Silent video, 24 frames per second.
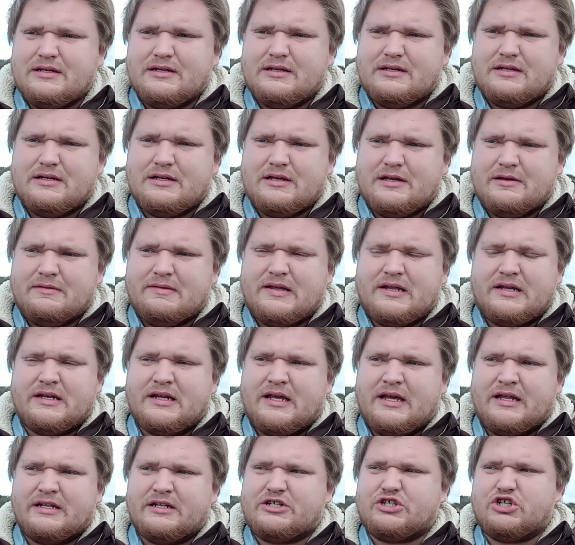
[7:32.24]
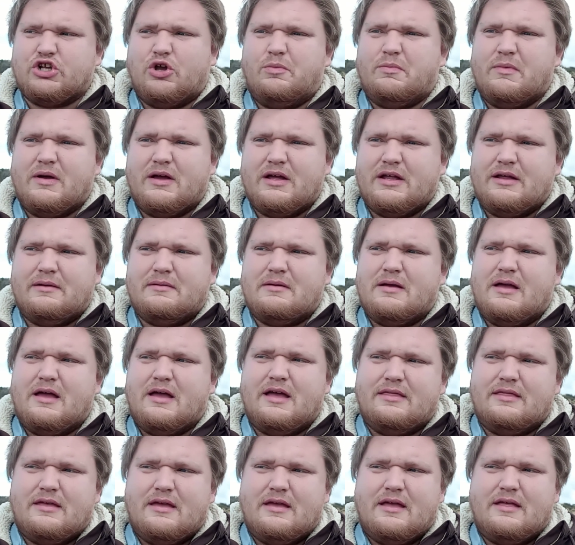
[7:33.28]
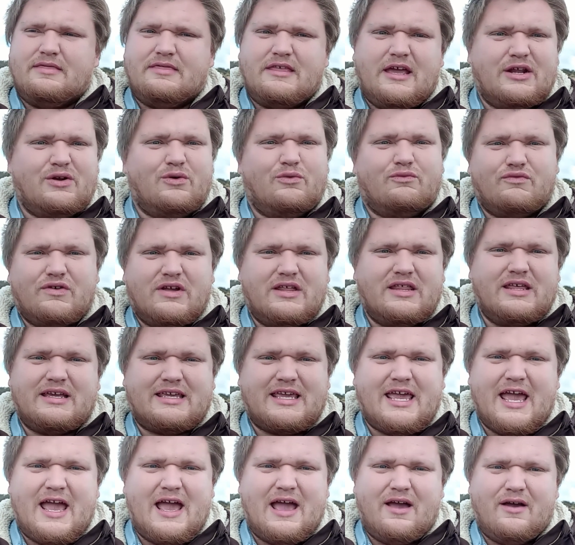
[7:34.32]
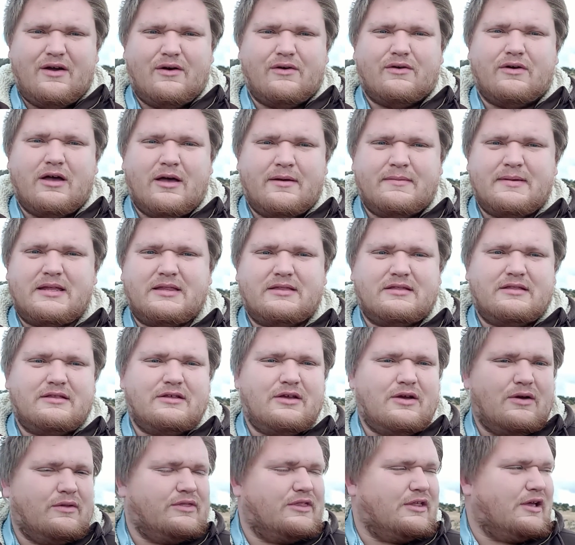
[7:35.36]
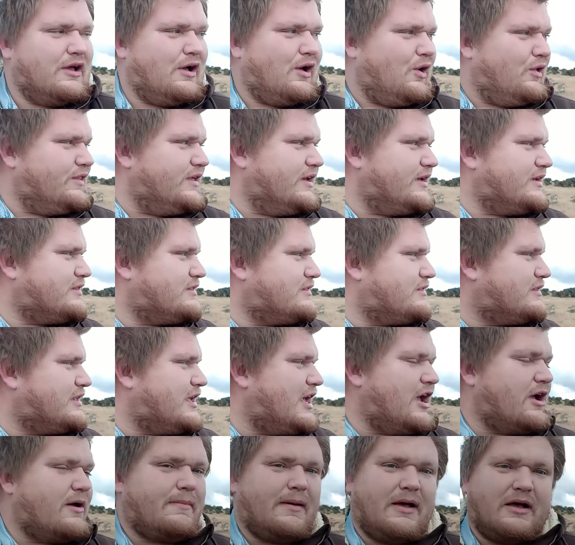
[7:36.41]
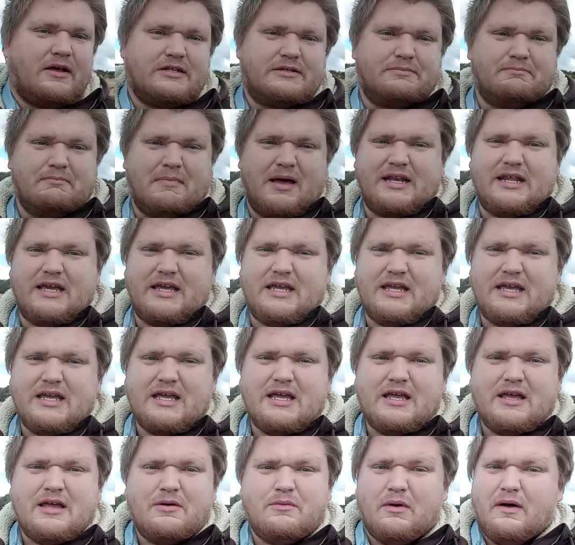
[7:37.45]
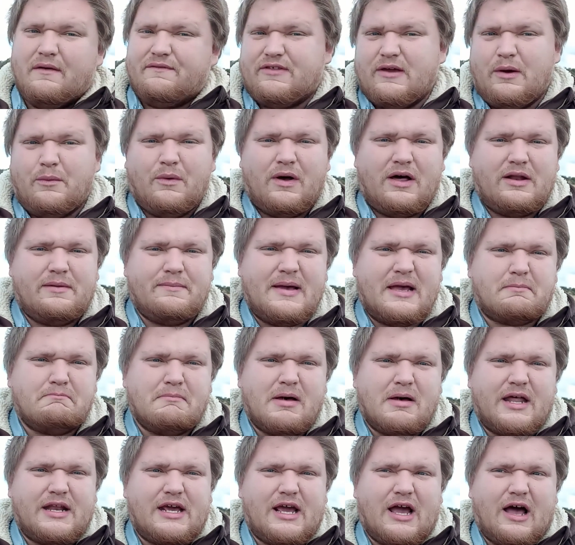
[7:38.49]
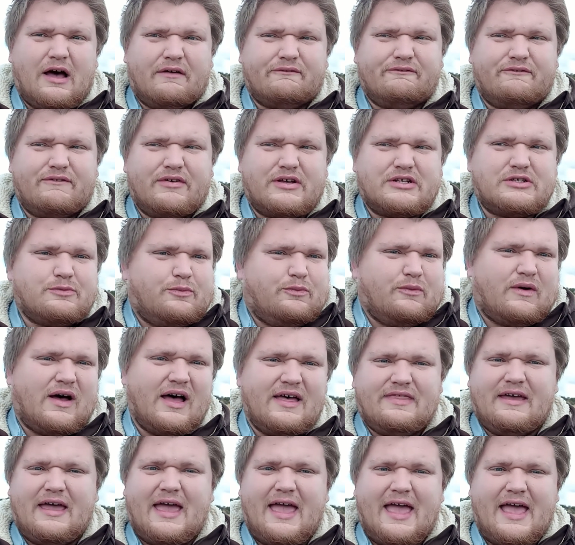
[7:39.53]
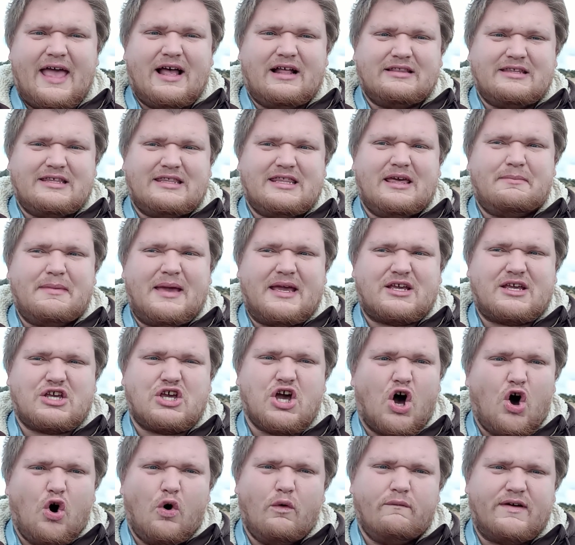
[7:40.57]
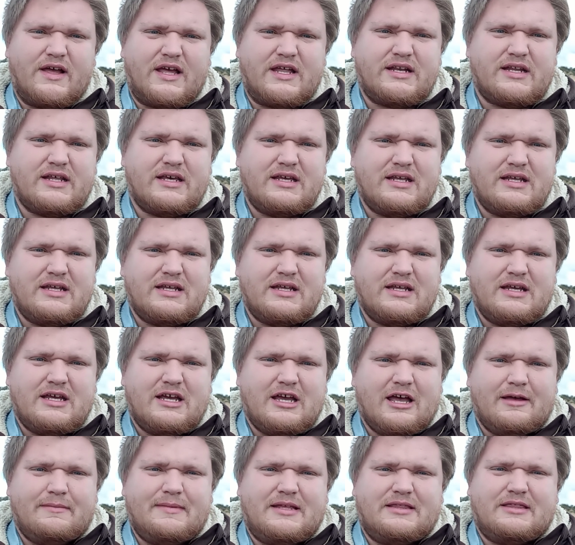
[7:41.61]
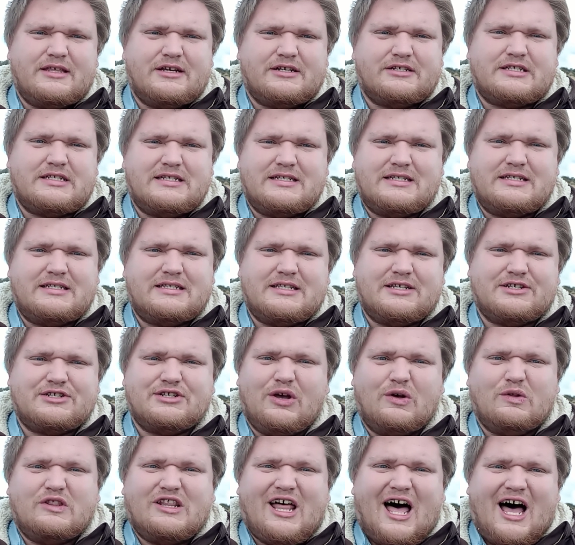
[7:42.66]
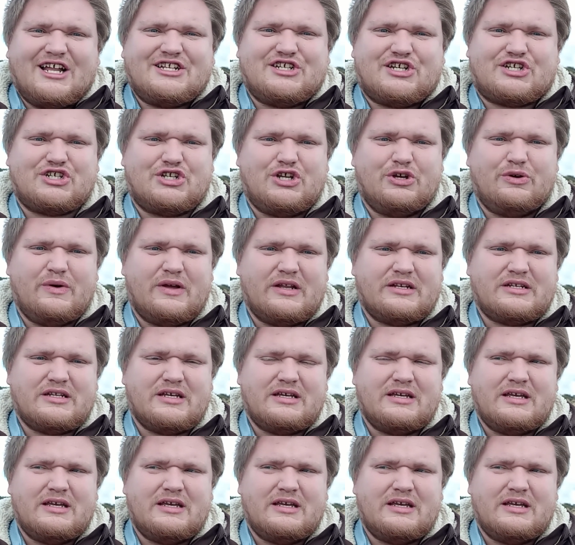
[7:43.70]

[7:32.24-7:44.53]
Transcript: I mean, and so much. Uh, they don't really care. I mean, you know, all they care about is money. Well, if they want to make money off of us, why the hell did they make COVID? I mean, there's there's no logic to it.